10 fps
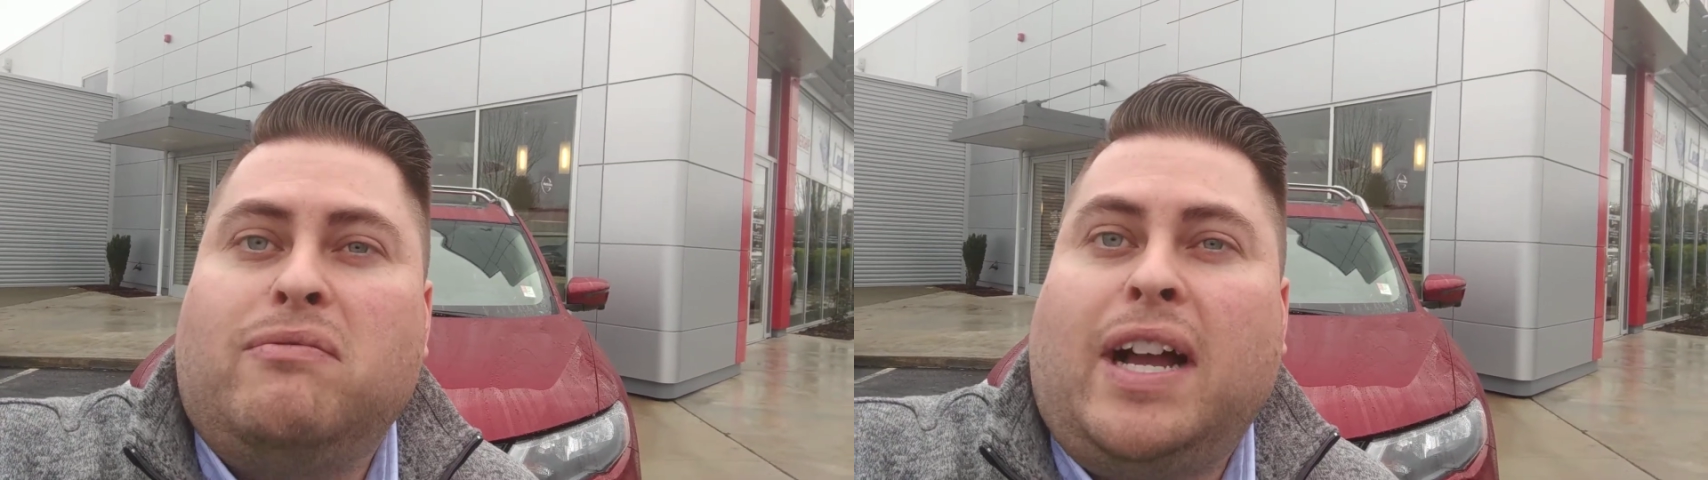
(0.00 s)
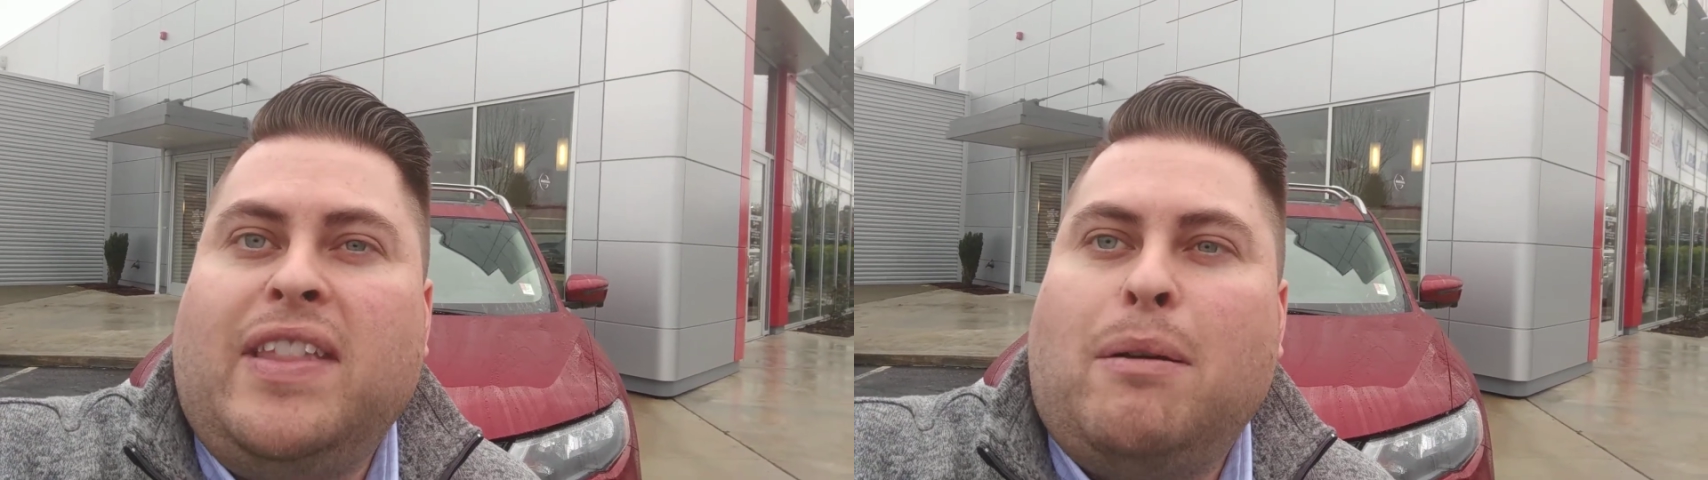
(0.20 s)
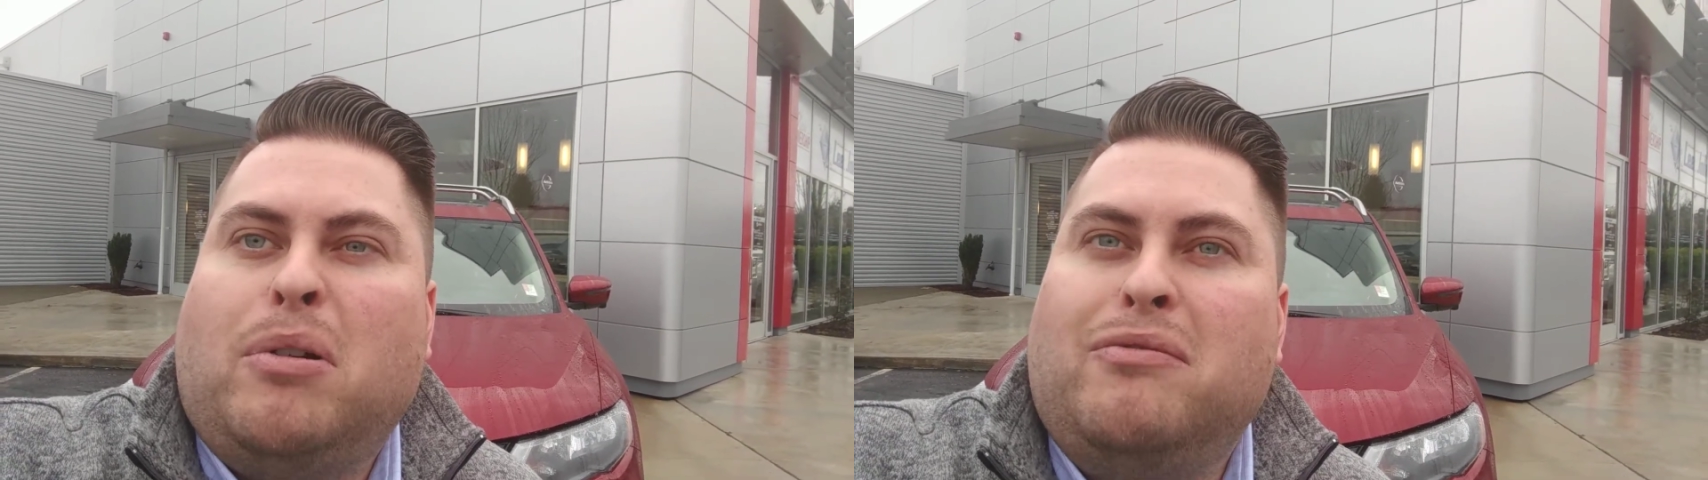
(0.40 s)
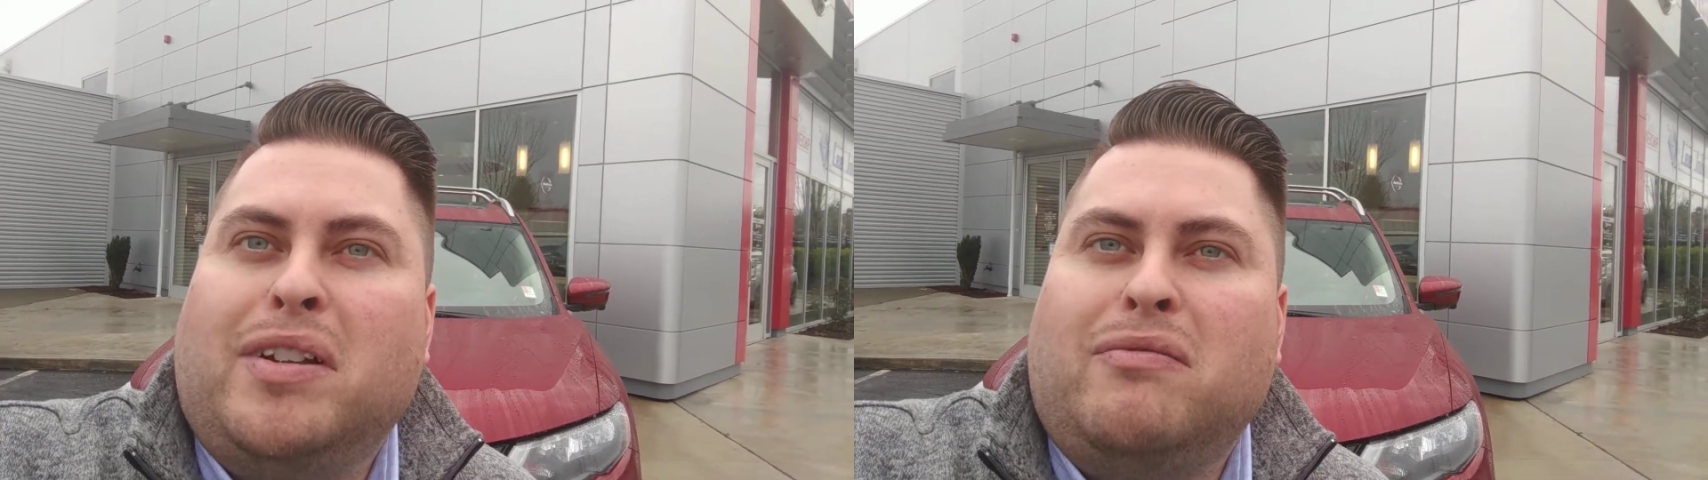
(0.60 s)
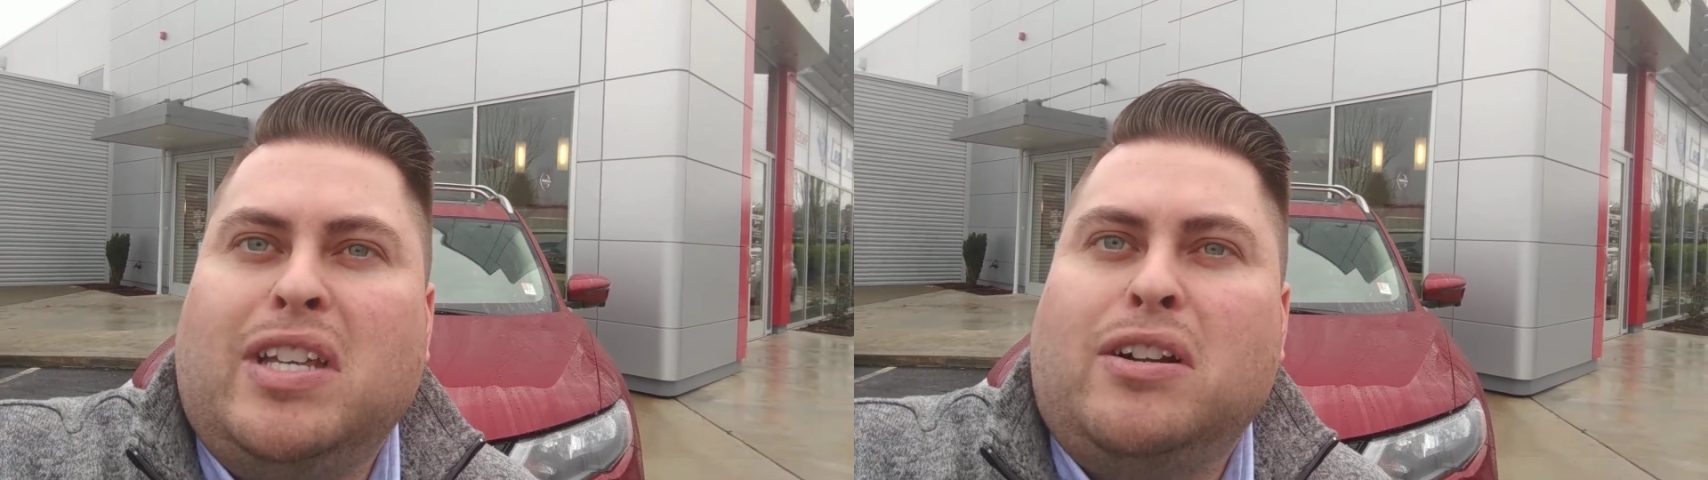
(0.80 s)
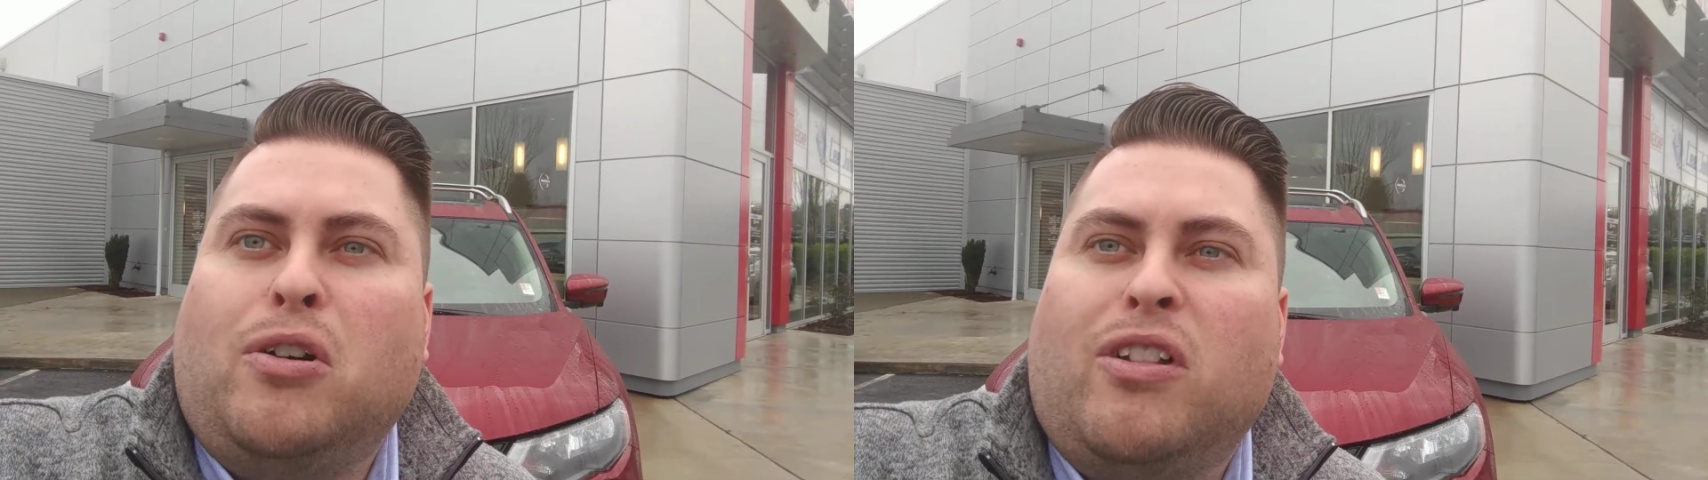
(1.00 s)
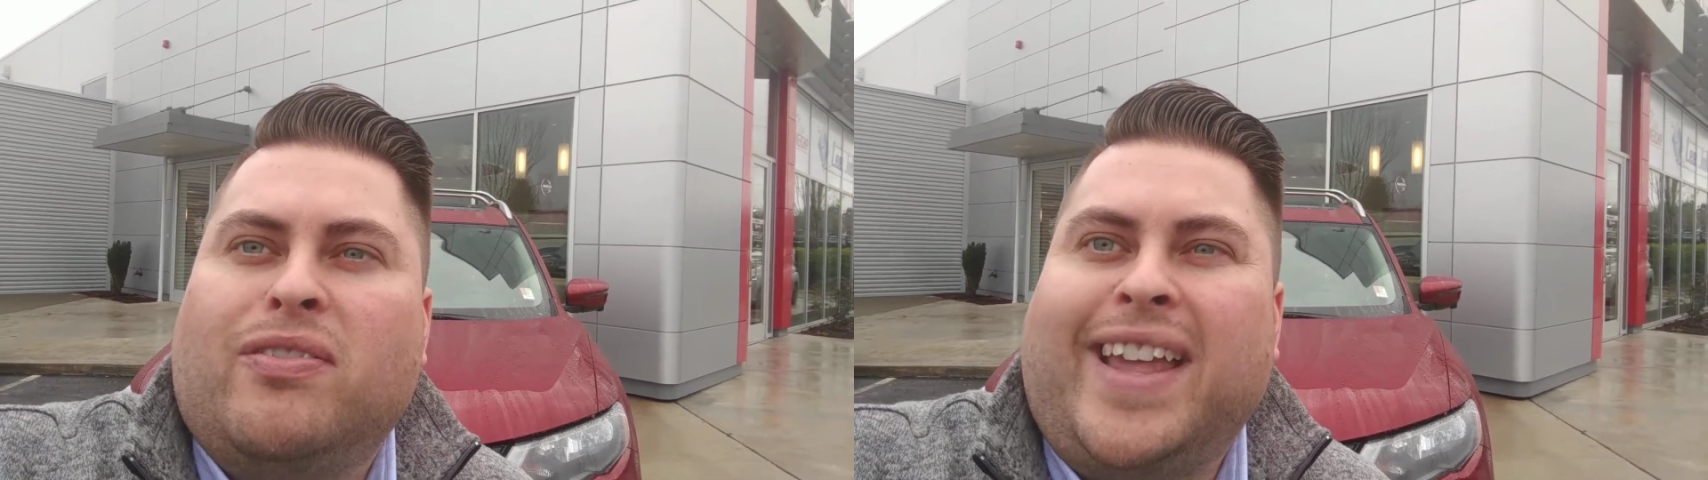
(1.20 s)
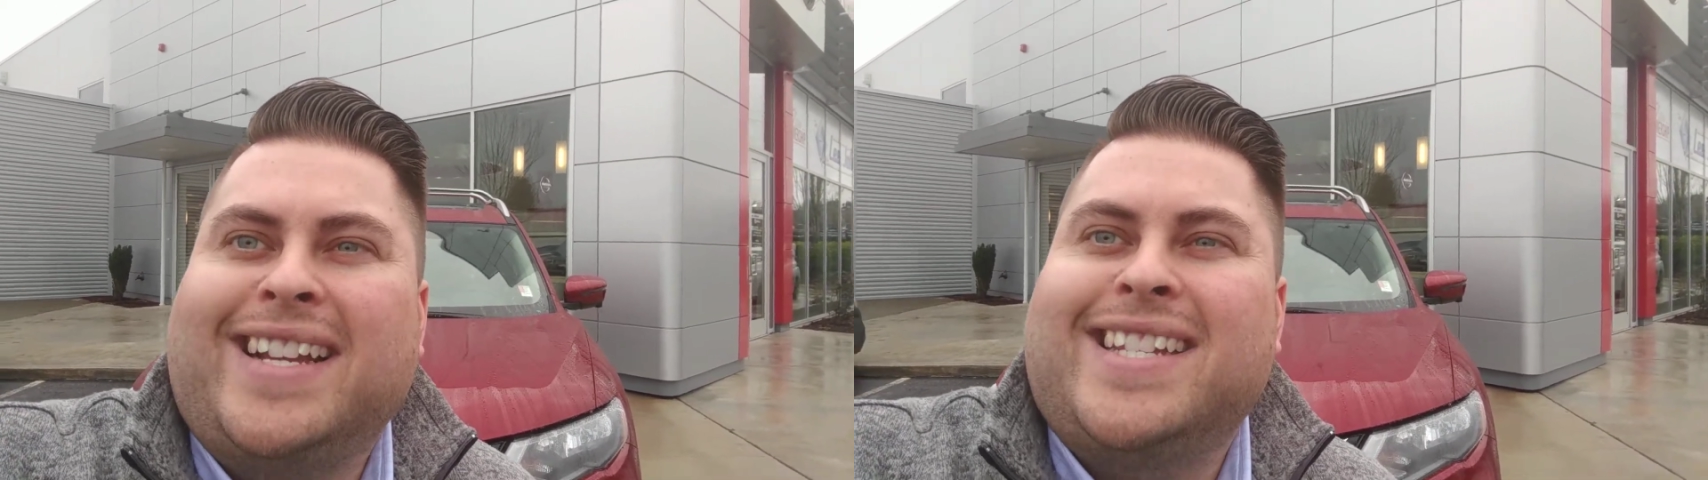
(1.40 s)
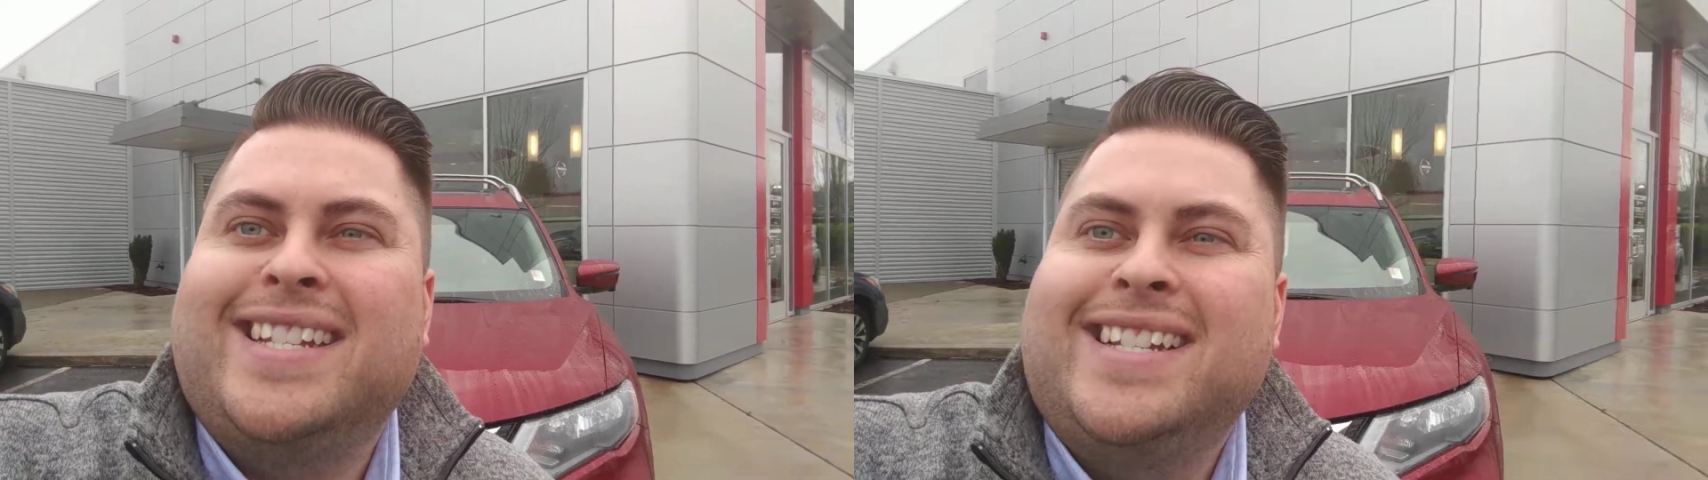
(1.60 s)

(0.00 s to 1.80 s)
find that perfect vehicle. Thanks.